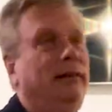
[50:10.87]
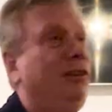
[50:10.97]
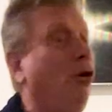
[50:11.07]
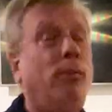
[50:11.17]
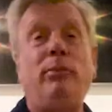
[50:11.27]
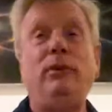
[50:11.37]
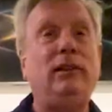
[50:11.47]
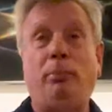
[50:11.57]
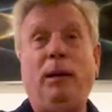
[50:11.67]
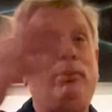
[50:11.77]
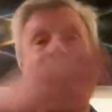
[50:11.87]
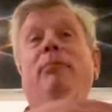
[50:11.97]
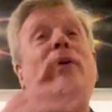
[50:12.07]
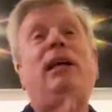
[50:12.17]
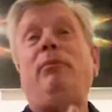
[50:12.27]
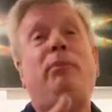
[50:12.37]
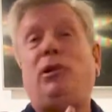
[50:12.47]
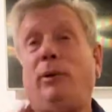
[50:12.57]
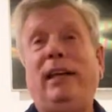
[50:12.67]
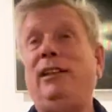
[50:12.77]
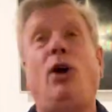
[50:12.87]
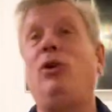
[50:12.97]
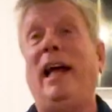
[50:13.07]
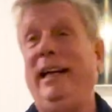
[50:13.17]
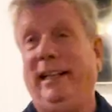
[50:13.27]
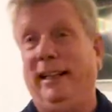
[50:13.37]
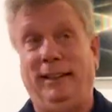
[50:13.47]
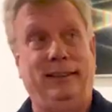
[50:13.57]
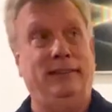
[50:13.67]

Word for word: no, the people in, in between don't like it.